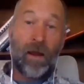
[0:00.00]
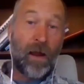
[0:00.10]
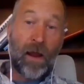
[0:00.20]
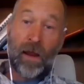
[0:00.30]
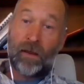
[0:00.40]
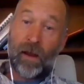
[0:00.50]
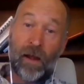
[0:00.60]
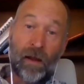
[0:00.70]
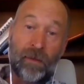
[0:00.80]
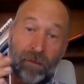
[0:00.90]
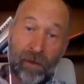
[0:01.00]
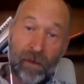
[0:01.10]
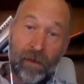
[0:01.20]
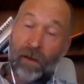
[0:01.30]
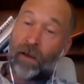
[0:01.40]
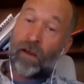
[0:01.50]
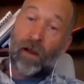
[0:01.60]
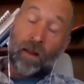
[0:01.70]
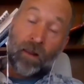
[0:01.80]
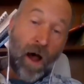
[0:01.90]
and and I think
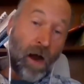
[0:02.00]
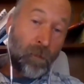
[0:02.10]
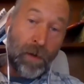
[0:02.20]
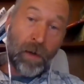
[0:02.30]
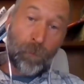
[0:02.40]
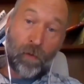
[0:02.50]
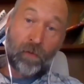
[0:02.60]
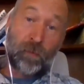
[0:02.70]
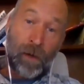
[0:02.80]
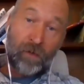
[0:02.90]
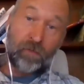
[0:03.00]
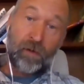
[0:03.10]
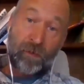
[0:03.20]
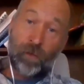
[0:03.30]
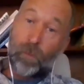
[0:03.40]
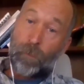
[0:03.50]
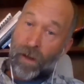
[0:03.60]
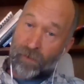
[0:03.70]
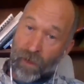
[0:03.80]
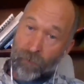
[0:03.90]
a lot of people, especially through the
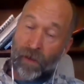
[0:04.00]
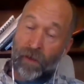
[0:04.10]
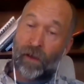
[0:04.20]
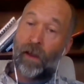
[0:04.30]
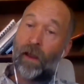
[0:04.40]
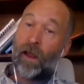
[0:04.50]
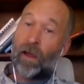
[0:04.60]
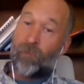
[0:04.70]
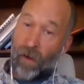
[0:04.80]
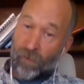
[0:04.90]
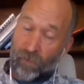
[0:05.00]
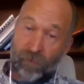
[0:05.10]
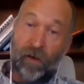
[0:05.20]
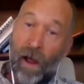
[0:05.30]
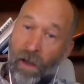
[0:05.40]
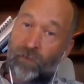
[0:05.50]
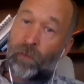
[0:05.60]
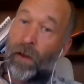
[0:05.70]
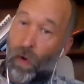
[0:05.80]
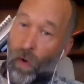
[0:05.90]
pandemic, have their eyes have
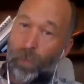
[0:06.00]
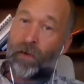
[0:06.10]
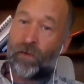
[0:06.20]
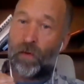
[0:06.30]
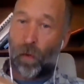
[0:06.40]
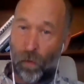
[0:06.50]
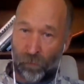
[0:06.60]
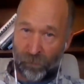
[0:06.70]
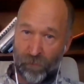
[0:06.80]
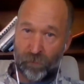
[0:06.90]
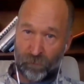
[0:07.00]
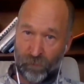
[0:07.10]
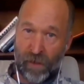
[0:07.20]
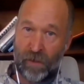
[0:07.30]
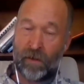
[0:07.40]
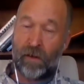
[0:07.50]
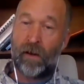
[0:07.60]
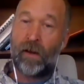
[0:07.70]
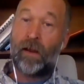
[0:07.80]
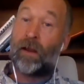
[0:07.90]
been open to whole foods, right?
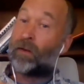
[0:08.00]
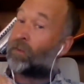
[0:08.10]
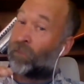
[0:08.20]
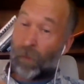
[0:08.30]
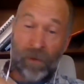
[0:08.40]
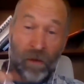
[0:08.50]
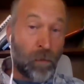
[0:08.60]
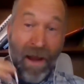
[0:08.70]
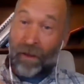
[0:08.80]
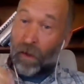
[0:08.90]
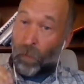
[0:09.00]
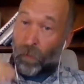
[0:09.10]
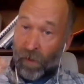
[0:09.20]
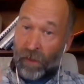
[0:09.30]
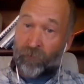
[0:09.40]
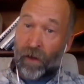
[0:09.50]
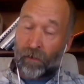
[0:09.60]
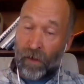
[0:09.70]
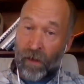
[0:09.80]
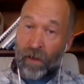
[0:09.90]
To some degree, we had a little more time on
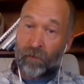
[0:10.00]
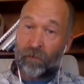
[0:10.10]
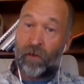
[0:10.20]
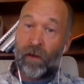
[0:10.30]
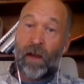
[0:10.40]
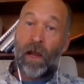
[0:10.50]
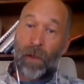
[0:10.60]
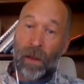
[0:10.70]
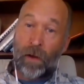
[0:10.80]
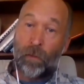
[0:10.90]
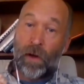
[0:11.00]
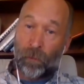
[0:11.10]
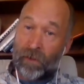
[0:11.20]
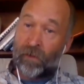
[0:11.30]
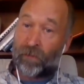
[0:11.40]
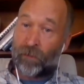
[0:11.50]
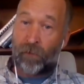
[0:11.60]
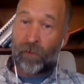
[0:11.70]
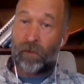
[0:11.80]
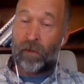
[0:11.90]
our hands and maybe we
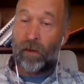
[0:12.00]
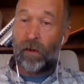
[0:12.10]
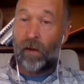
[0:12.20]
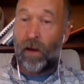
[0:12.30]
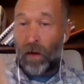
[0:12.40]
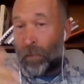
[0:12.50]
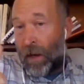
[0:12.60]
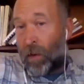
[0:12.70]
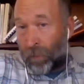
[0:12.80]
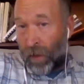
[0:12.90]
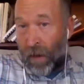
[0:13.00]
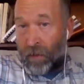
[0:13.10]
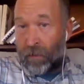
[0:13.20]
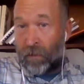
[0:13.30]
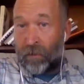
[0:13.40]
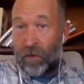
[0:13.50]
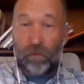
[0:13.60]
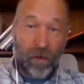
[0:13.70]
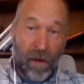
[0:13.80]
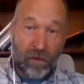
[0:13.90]
rediscovered how to bake bread
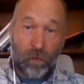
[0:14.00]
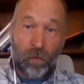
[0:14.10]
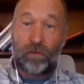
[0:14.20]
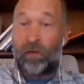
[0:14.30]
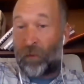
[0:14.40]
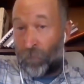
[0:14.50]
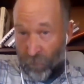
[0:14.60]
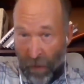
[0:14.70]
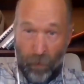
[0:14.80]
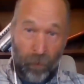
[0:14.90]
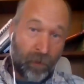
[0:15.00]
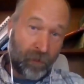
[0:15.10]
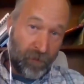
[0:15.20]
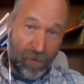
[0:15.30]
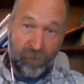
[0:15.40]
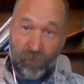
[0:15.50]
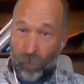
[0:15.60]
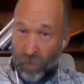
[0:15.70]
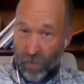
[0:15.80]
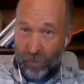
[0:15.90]
using actual just flour, yeast, and
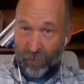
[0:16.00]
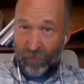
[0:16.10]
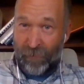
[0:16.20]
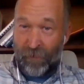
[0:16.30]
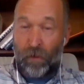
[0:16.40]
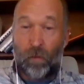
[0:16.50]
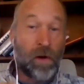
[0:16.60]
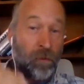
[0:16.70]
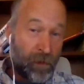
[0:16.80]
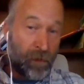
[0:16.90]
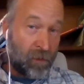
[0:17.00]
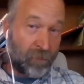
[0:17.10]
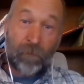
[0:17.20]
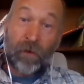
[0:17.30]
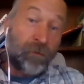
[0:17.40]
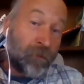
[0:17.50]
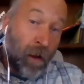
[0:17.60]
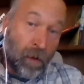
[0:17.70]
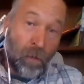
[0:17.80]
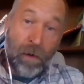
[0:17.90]
water. We rediscovered a
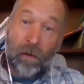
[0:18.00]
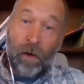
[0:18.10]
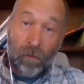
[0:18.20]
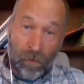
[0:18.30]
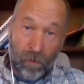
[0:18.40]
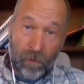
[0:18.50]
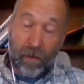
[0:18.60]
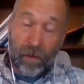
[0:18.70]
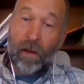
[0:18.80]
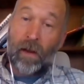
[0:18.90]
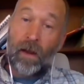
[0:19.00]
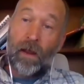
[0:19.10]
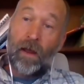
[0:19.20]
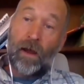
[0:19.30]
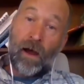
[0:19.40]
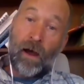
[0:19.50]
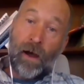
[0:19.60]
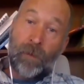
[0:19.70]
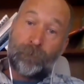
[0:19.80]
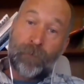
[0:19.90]
little bit around cooking.
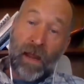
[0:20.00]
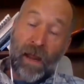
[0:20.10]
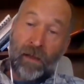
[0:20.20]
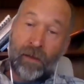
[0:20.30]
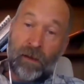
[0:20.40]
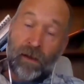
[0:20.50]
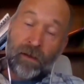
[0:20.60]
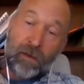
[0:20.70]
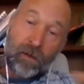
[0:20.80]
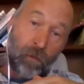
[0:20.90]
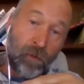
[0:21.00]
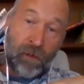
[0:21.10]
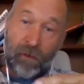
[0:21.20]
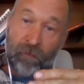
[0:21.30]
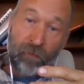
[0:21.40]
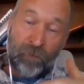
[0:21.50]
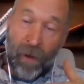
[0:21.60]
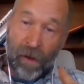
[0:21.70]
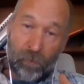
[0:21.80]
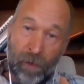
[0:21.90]
Um, and, you know, in this
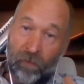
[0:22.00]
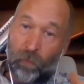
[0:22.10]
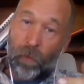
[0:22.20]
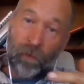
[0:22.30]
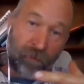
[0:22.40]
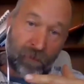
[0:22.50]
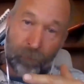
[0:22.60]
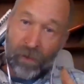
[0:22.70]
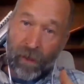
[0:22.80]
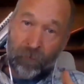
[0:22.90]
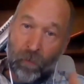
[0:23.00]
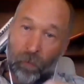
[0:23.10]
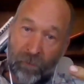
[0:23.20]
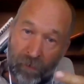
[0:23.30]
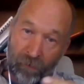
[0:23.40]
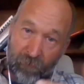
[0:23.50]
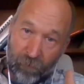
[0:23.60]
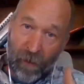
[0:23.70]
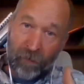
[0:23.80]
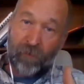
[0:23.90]
fast paced world, sometimes when we're very
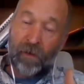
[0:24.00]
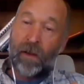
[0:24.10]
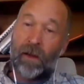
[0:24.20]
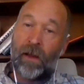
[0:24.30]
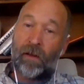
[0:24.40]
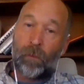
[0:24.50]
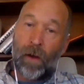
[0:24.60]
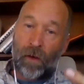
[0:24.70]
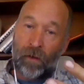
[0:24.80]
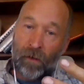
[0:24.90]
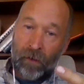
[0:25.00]
stressed, it's about